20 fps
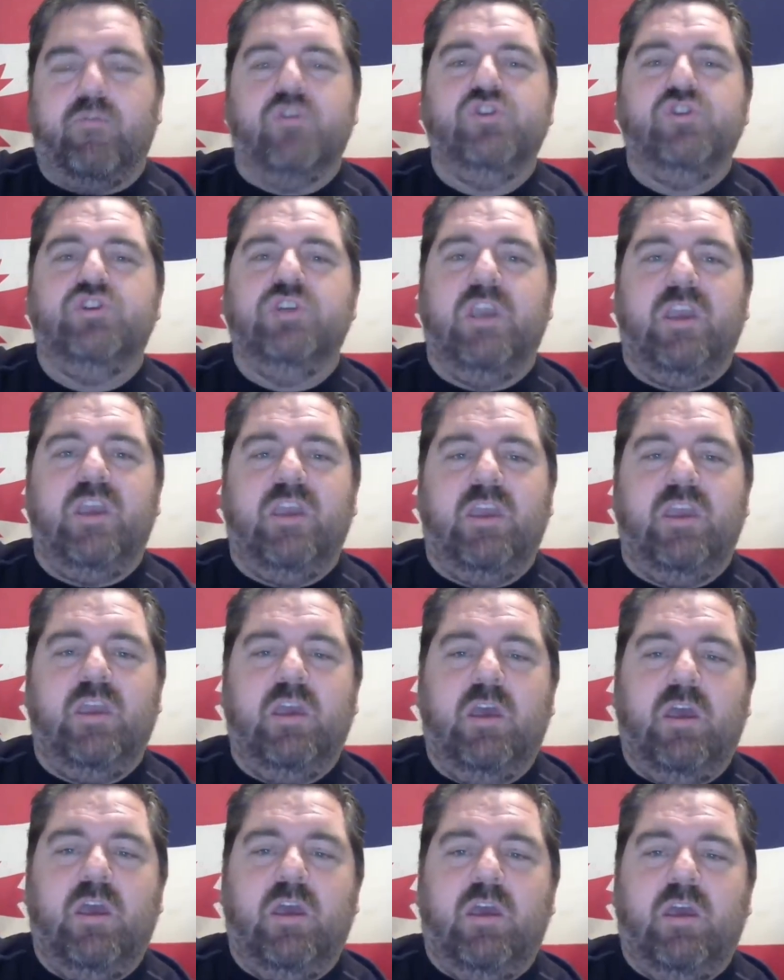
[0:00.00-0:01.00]
J.
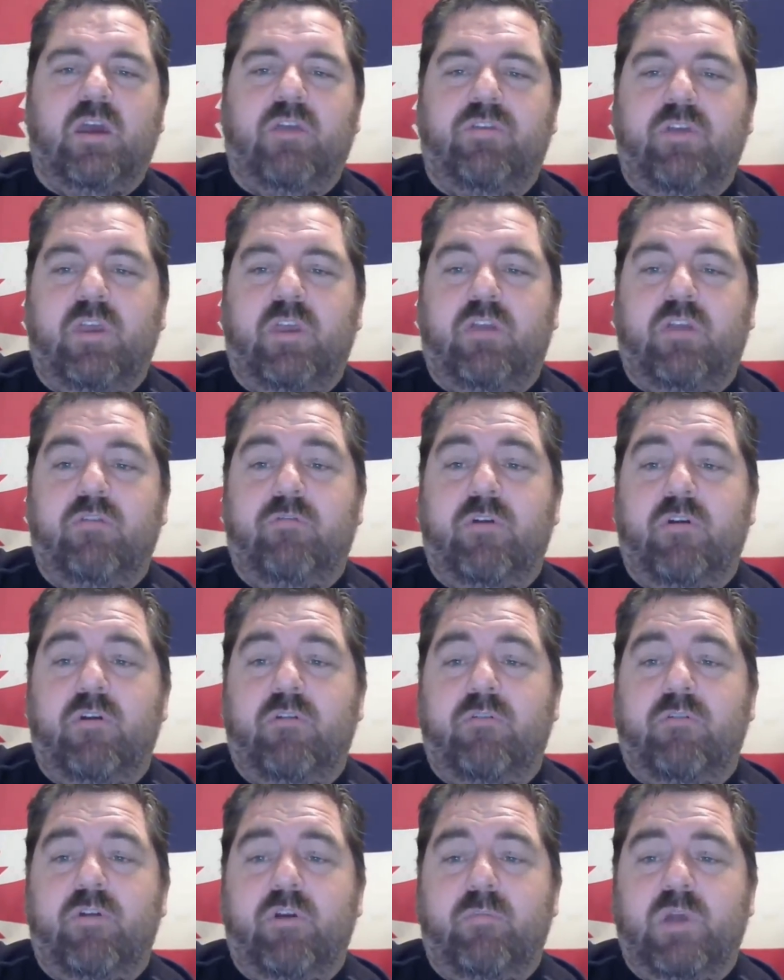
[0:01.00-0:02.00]
Uh, thank you very,
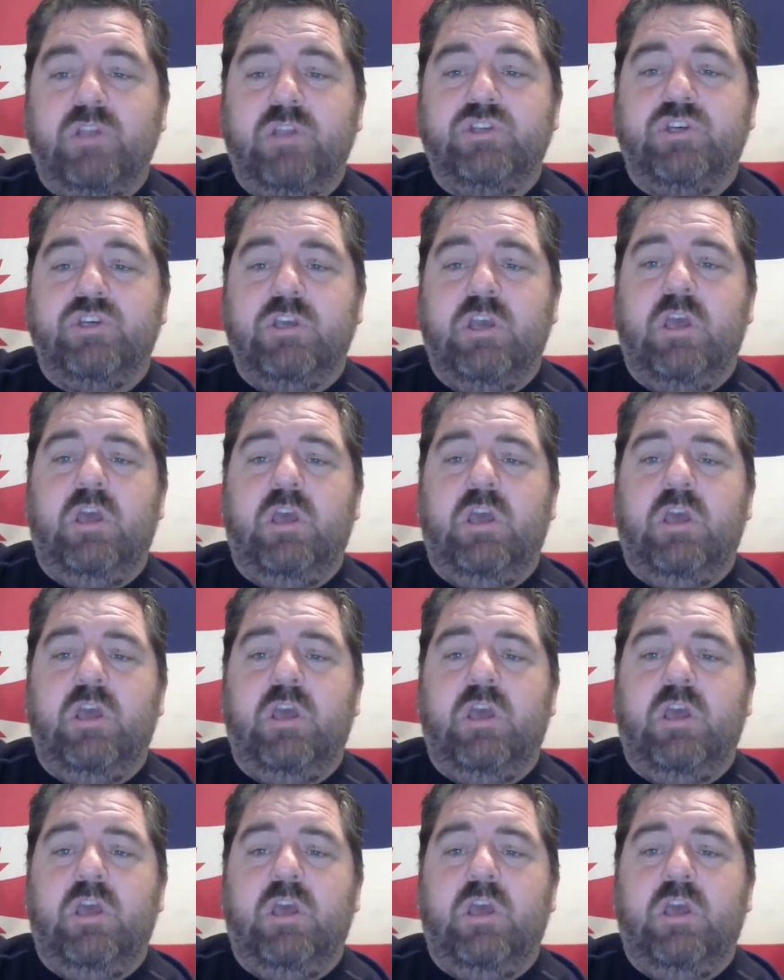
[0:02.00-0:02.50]
very much.